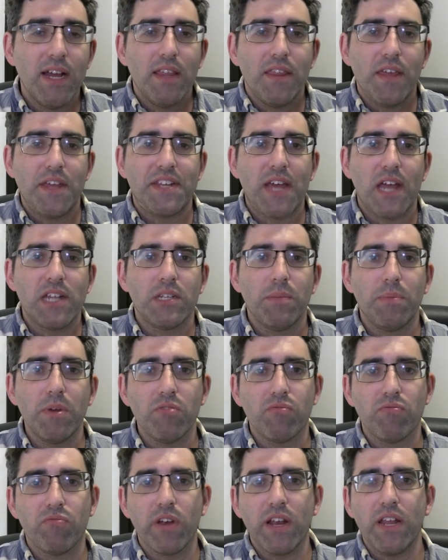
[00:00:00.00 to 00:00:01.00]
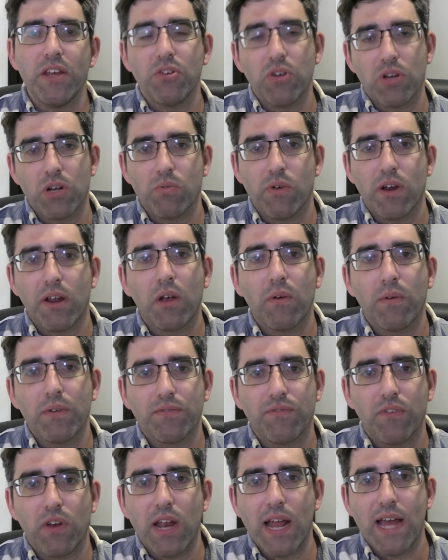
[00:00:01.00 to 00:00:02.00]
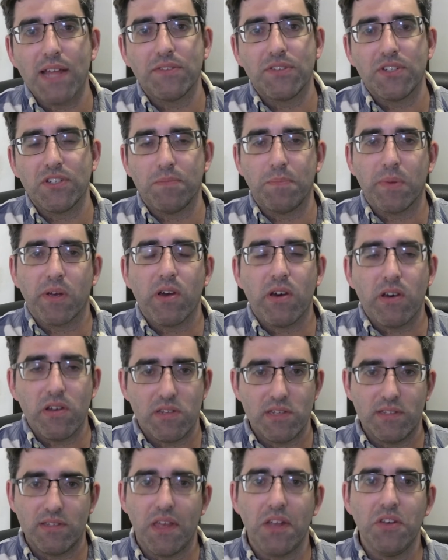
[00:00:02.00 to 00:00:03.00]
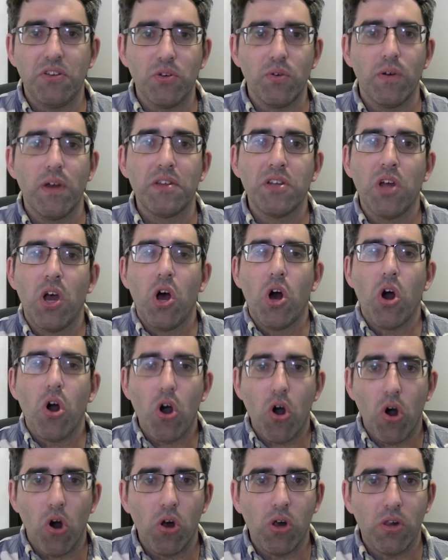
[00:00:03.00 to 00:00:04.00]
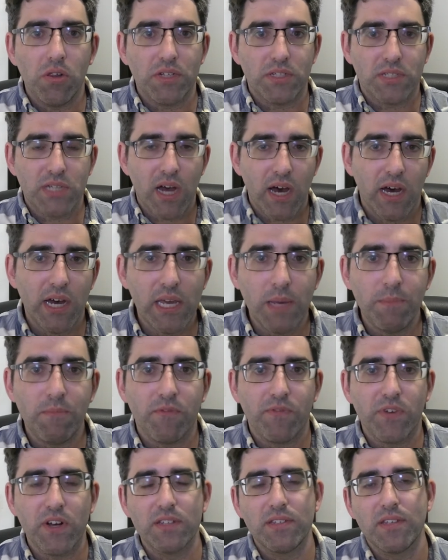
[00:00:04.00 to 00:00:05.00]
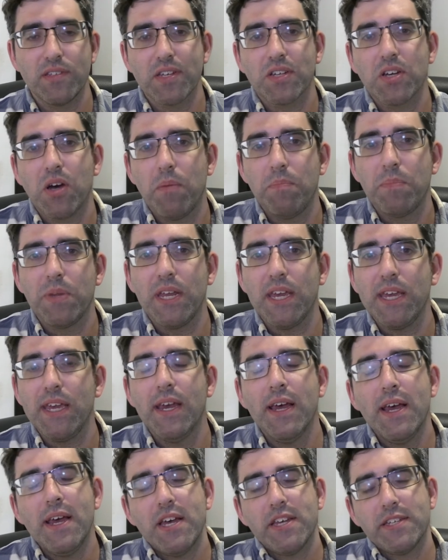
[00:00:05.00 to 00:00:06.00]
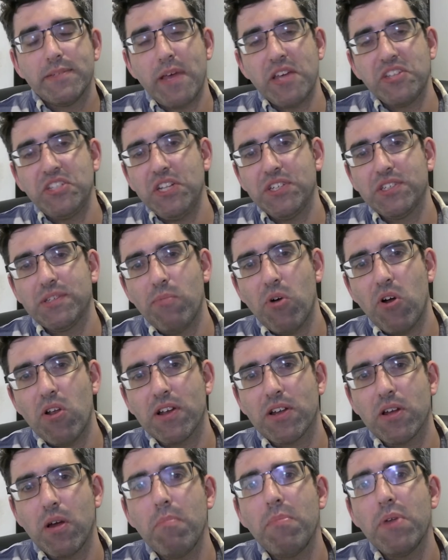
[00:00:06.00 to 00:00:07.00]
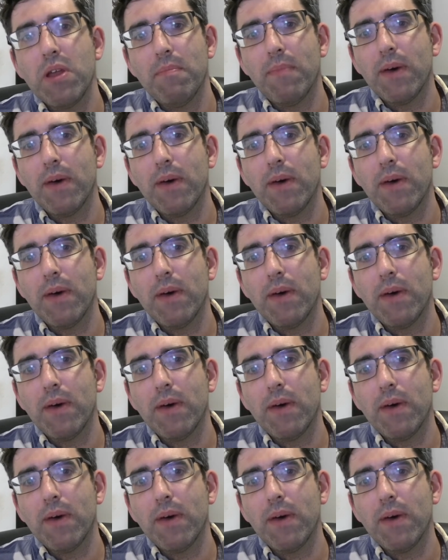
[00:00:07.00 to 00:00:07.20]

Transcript: they tend to be really good at working with freelancers because they do it all the time, versus a company, especially a smaller company, it